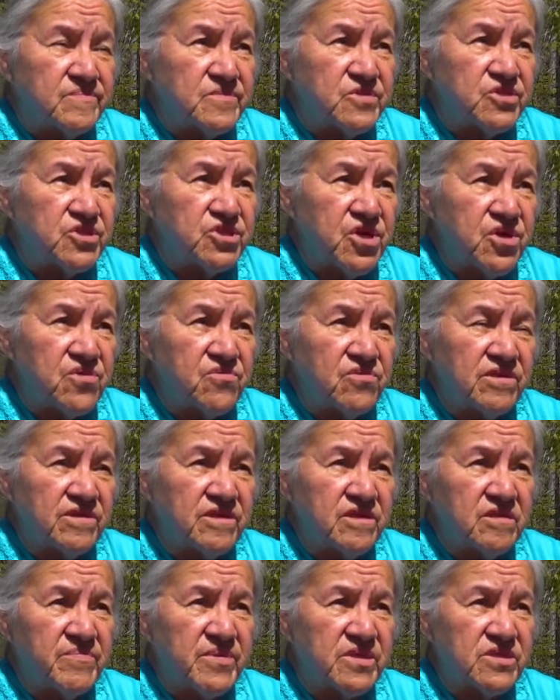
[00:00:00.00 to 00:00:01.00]
share a
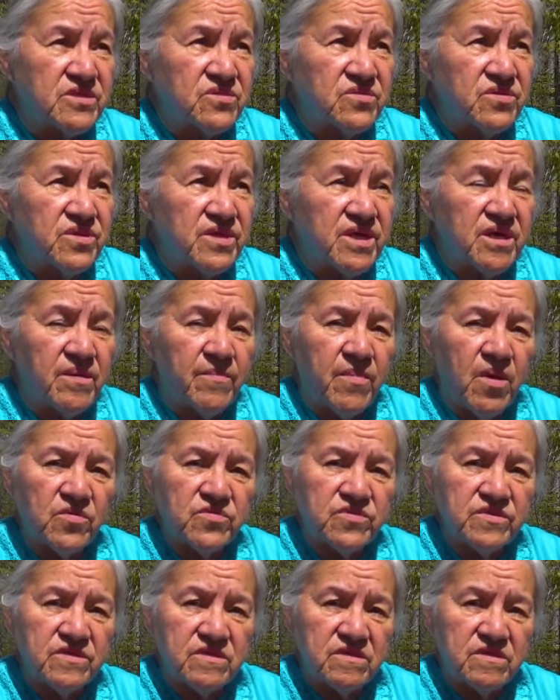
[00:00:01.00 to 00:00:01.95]
little bit today about